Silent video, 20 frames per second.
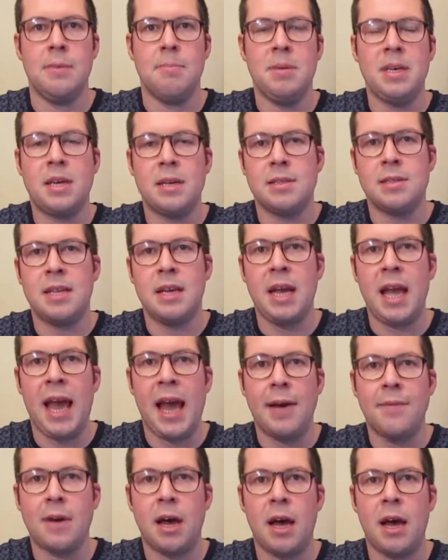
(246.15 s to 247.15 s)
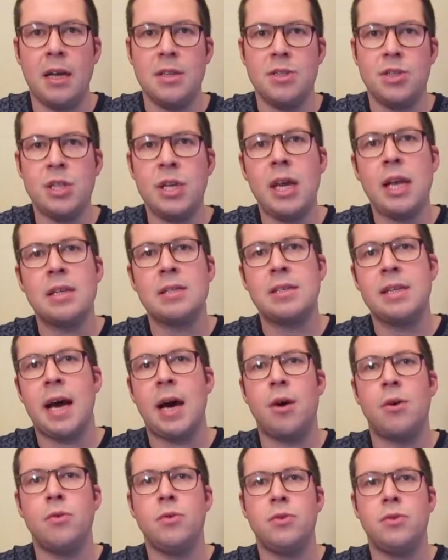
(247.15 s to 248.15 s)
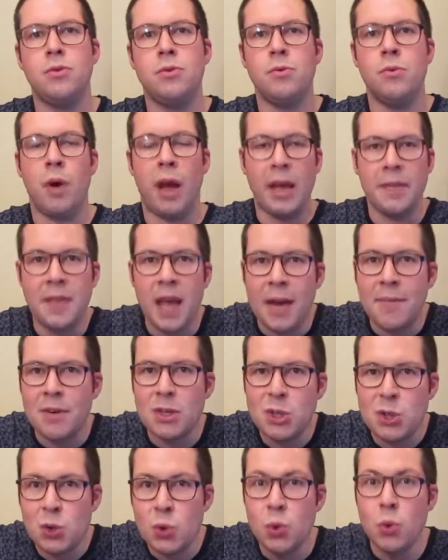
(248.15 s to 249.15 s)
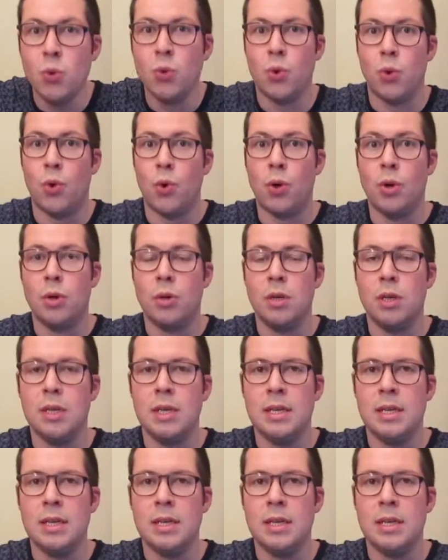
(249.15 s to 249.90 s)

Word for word: because they have a chance now to, they have a tool